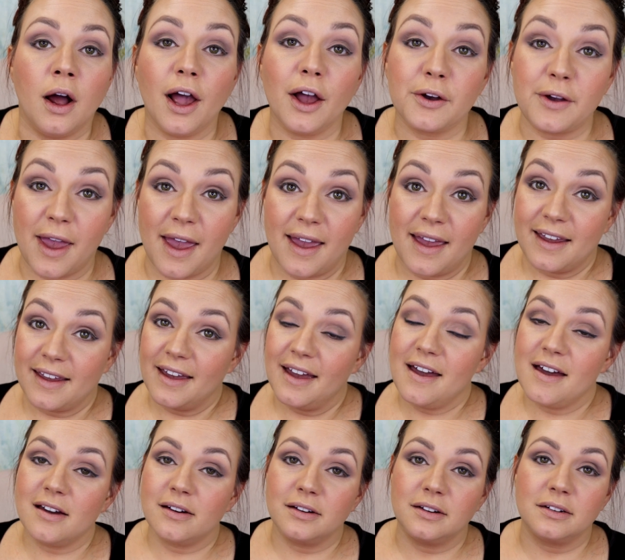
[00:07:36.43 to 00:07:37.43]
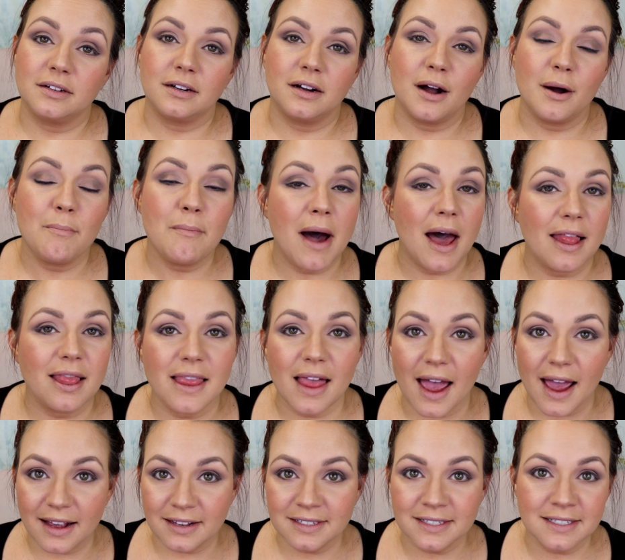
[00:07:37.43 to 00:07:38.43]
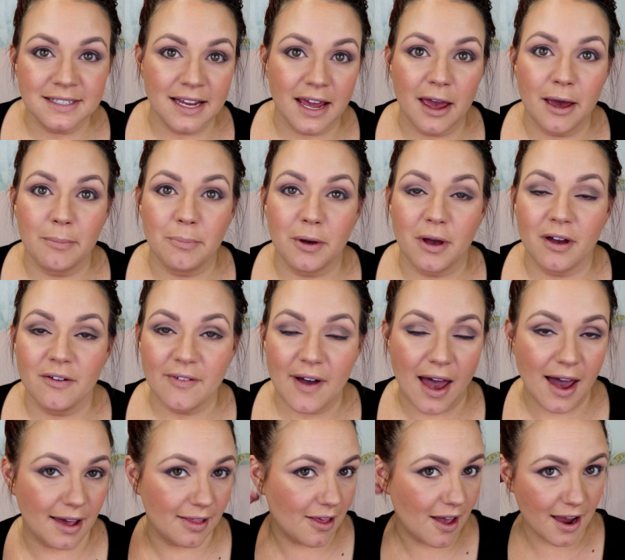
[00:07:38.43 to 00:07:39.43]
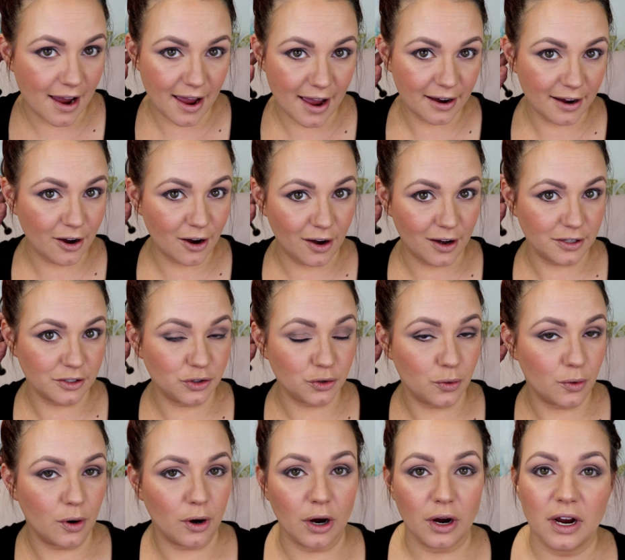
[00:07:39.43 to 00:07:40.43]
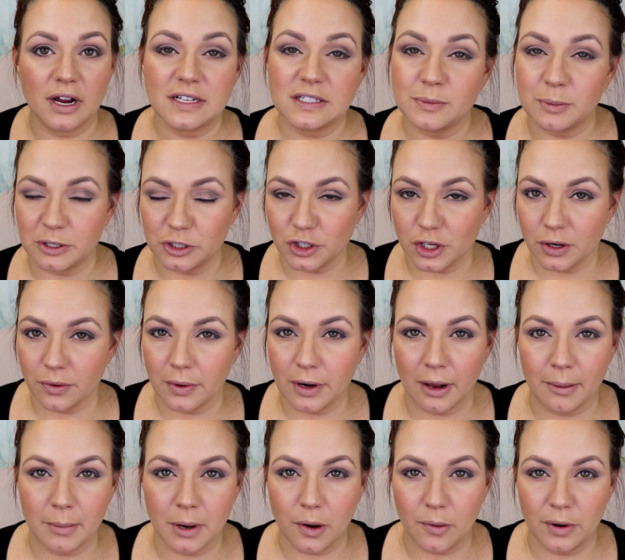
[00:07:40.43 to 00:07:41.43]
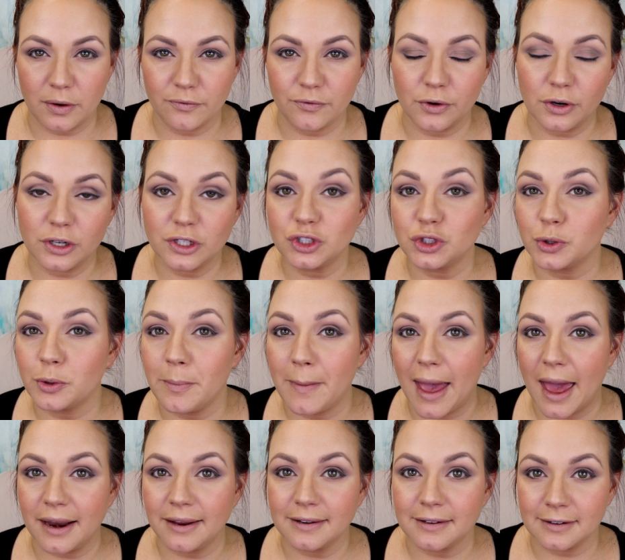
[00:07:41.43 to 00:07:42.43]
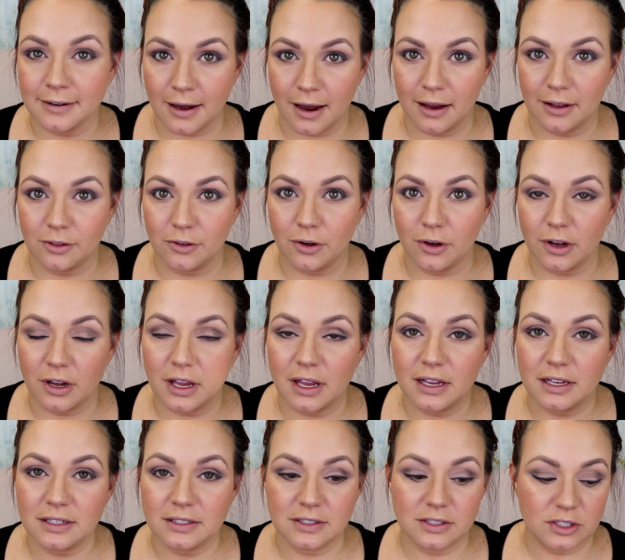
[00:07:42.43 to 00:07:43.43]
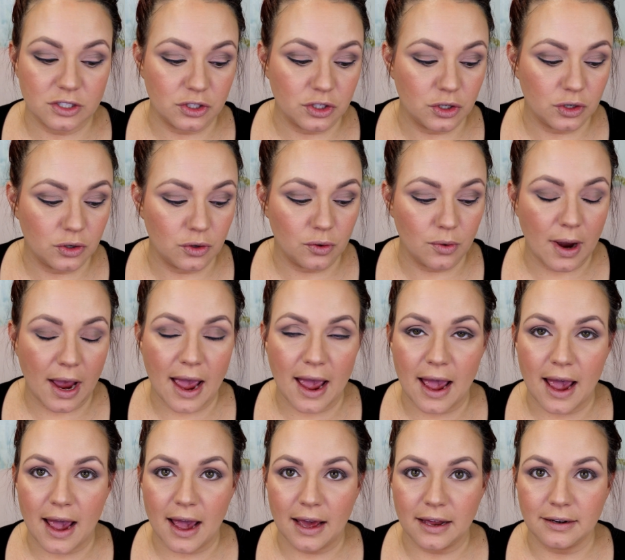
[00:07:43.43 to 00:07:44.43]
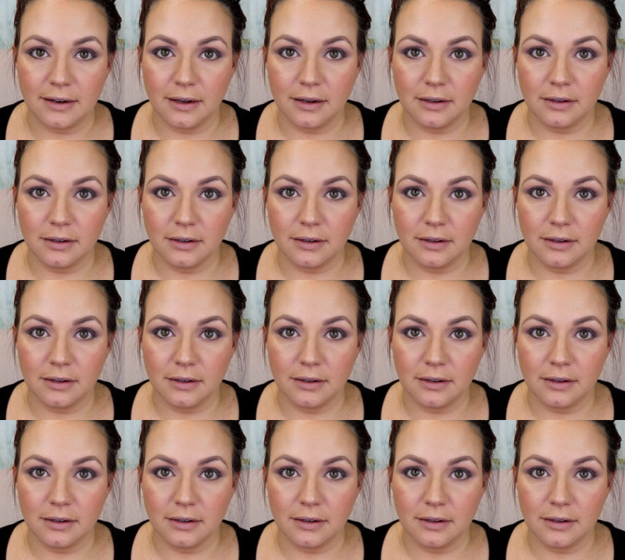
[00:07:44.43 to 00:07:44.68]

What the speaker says: Okay, my last step of highlight and contour, especially when I'm going for a dramatic night look, is to add